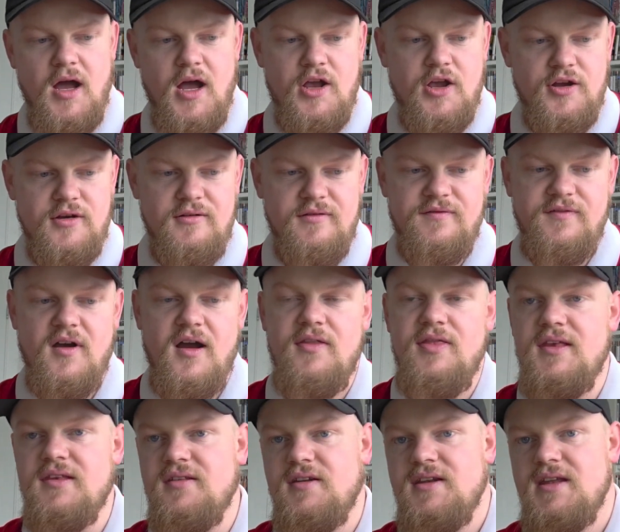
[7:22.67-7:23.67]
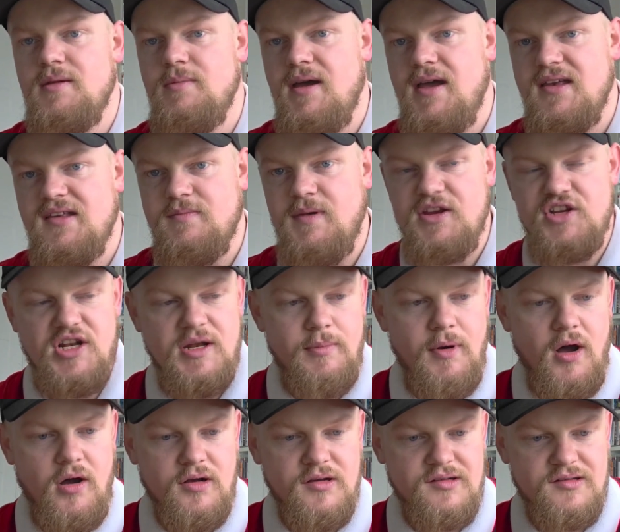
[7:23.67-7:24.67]
I couldn't find this on eBay, especially
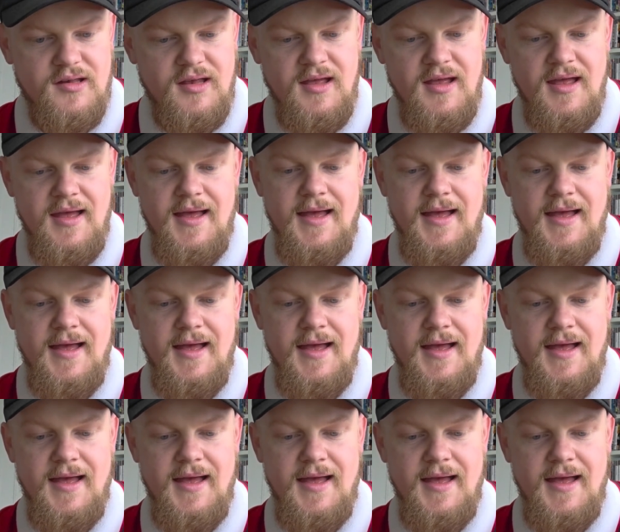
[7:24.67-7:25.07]
boxed.